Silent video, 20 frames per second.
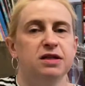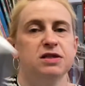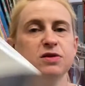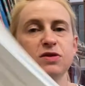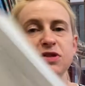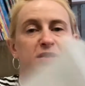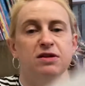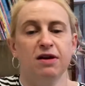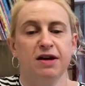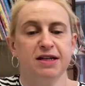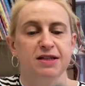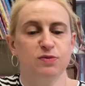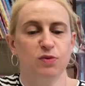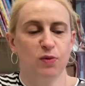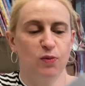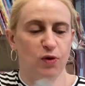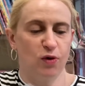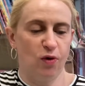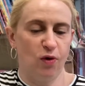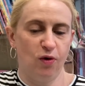it's nice when
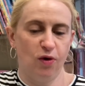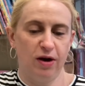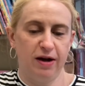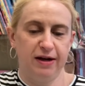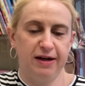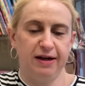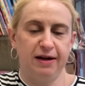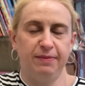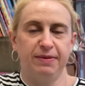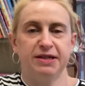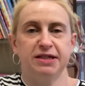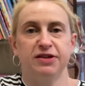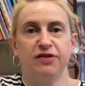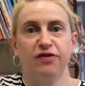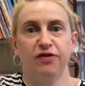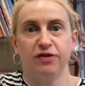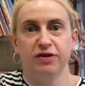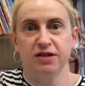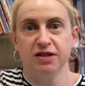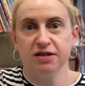we're all a little bit
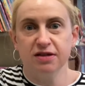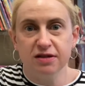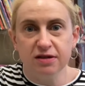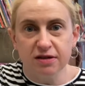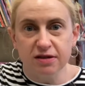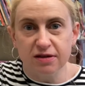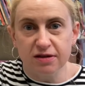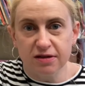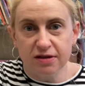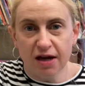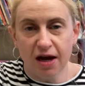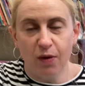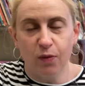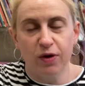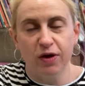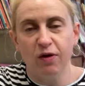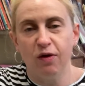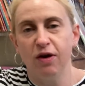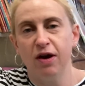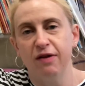different, isn't it? And we
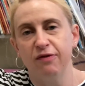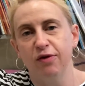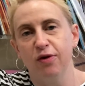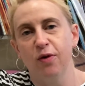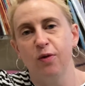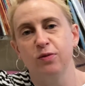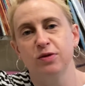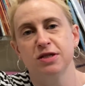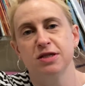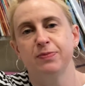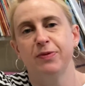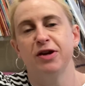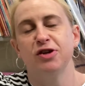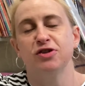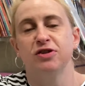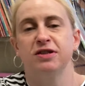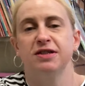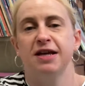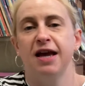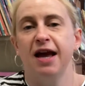all have our own special
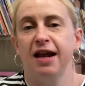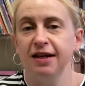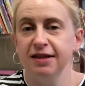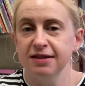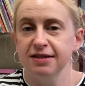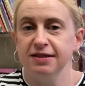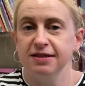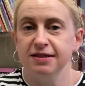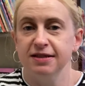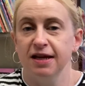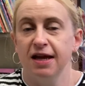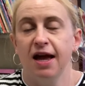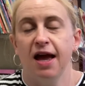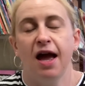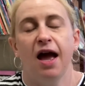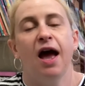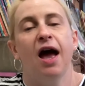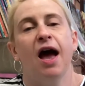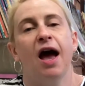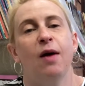talents,
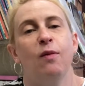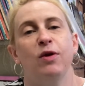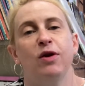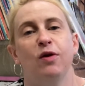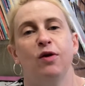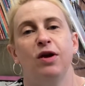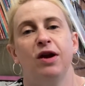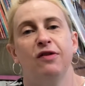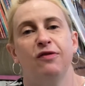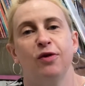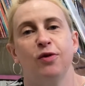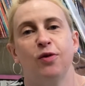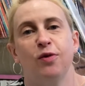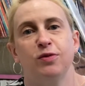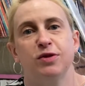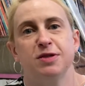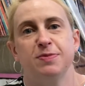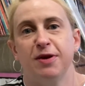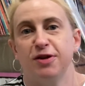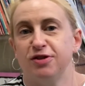and we all have our own
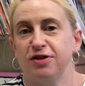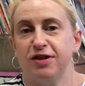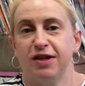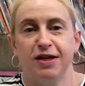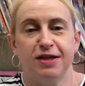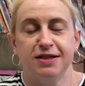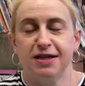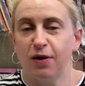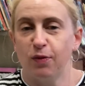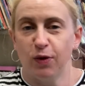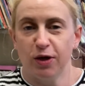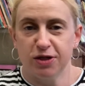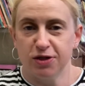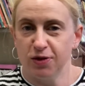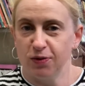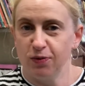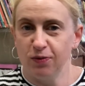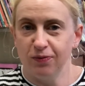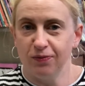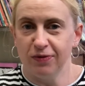special things that we
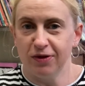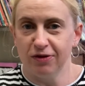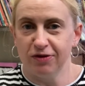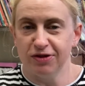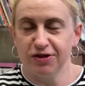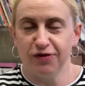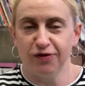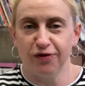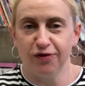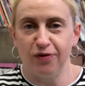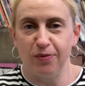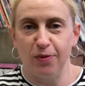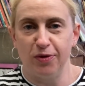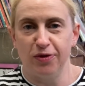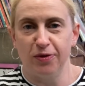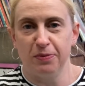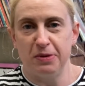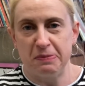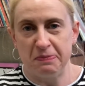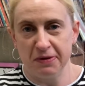do that are different from other
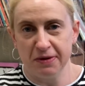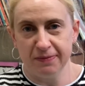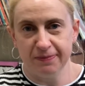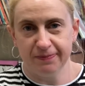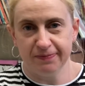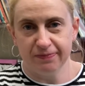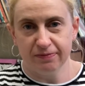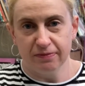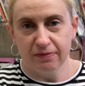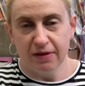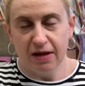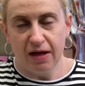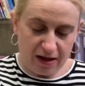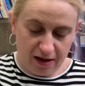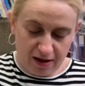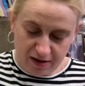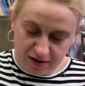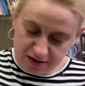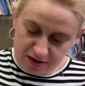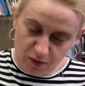people.
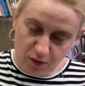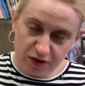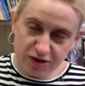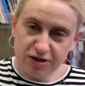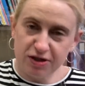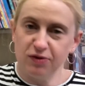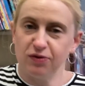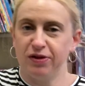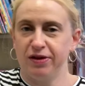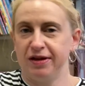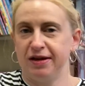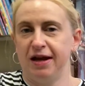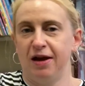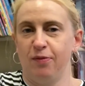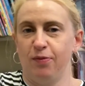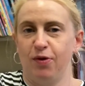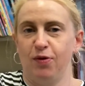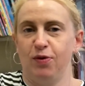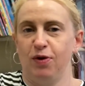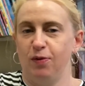So what do you think now,
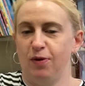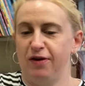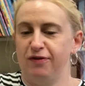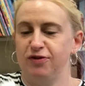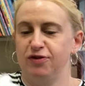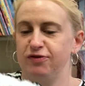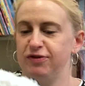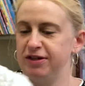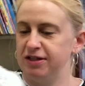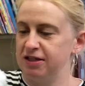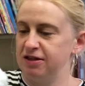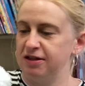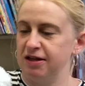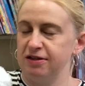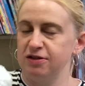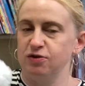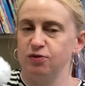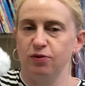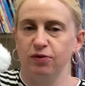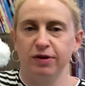Polo, after reading that
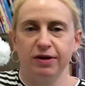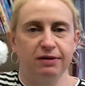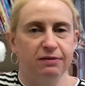story?